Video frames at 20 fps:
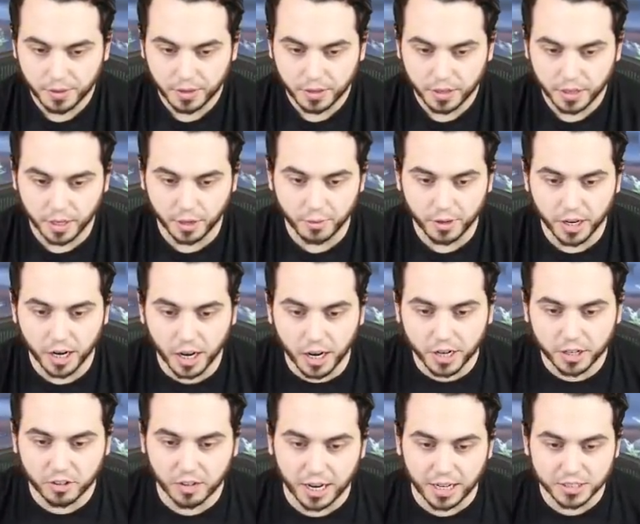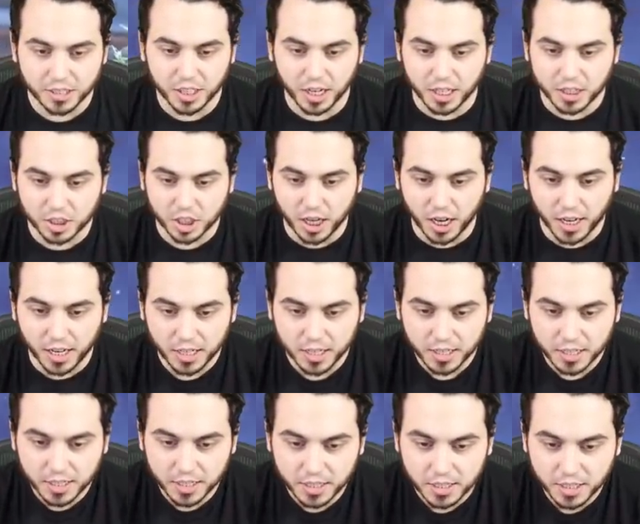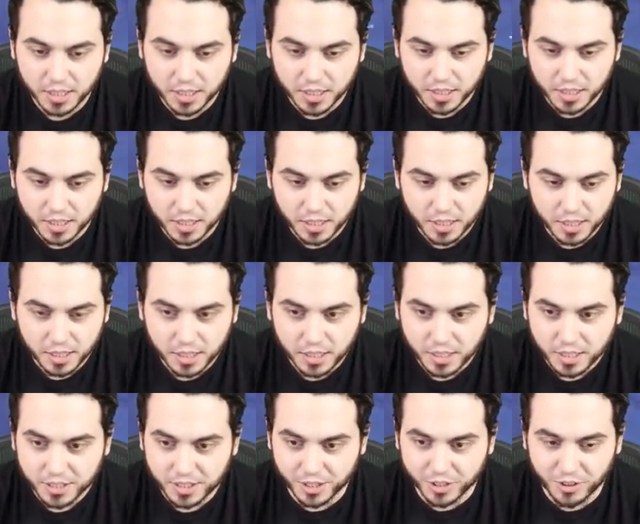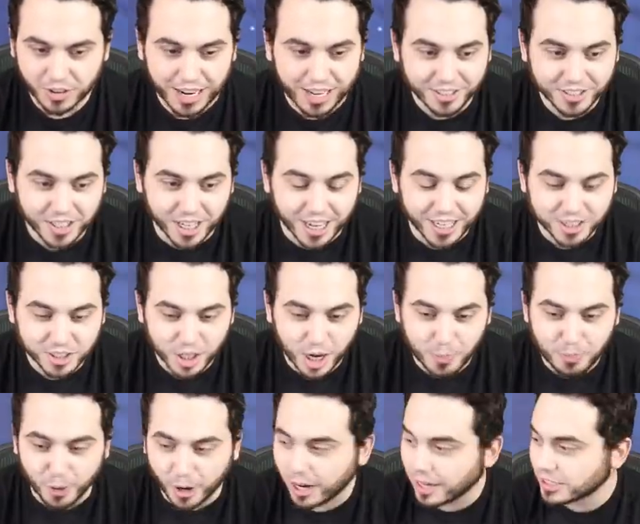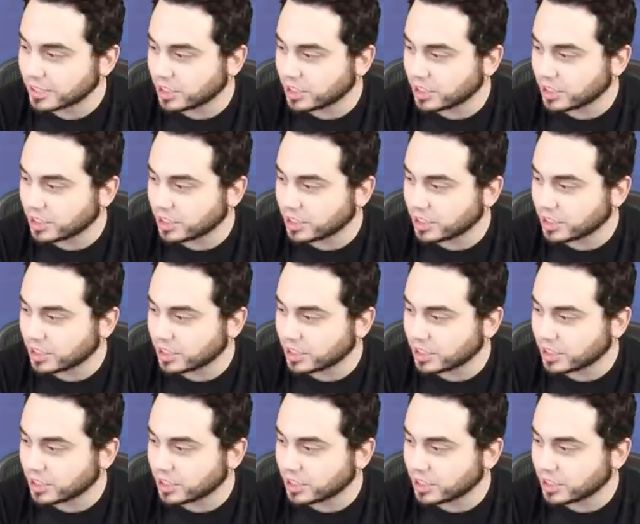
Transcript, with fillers: Here we are, Crown Tundra. The Crown Tundra Part